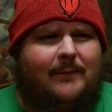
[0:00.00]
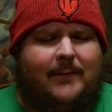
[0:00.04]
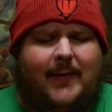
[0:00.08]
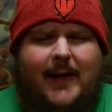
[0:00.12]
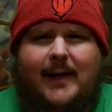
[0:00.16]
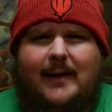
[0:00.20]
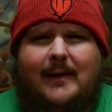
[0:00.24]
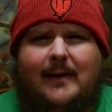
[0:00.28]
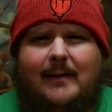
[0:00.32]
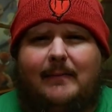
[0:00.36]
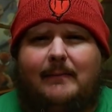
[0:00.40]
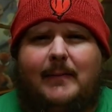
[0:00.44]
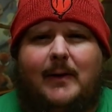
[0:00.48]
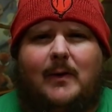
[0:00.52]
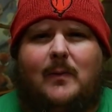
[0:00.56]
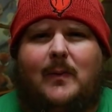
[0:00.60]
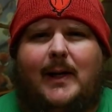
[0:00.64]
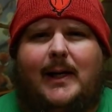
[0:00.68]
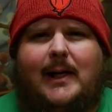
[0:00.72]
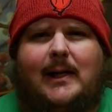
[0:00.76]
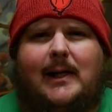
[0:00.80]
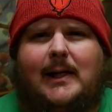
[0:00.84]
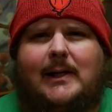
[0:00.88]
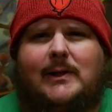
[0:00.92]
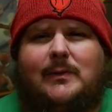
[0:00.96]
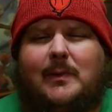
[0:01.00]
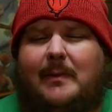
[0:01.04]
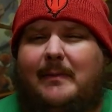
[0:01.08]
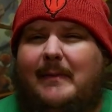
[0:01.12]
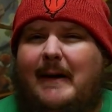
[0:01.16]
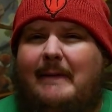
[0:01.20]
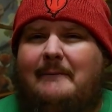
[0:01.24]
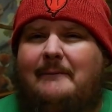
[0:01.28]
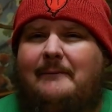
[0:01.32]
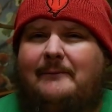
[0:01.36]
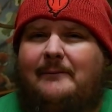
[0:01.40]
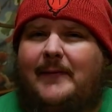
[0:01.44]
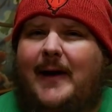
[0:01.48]
Vic McQueen is one of
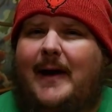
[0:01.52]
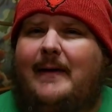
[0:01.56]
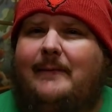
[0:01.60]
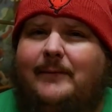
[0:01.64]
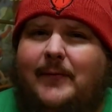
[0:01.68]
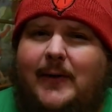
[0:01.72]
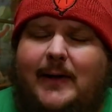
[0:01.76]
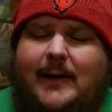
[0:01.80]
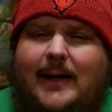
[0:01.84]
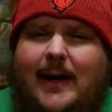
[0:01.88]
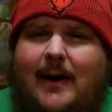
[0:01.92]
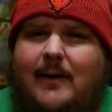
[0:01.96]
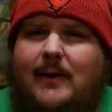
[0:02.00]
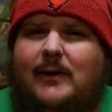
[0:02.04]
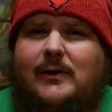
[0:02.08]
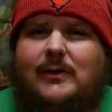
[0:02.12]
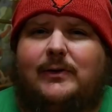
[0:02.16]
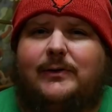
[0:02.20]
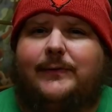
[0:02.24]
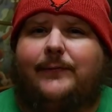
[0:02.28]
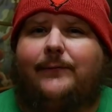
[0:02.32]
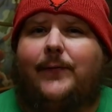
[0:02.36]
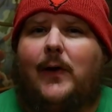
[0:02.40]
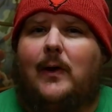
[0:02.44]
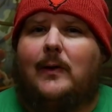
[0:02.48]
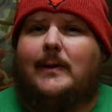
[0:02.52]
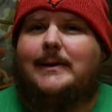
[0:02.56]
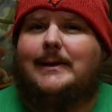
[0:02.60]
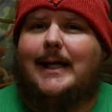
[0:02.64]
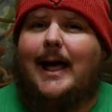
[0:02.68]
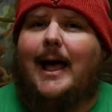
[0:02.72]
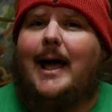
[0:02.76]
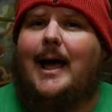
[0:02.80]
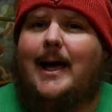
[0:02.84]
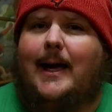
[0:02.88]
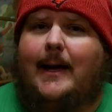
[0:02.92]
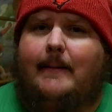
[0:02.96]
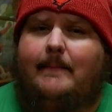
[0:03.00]
my favorite characters of all
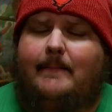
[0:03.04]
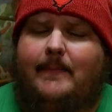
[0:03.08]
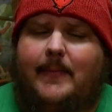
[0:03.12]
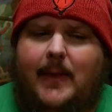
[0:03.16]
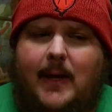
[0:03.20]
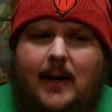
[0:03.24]
time.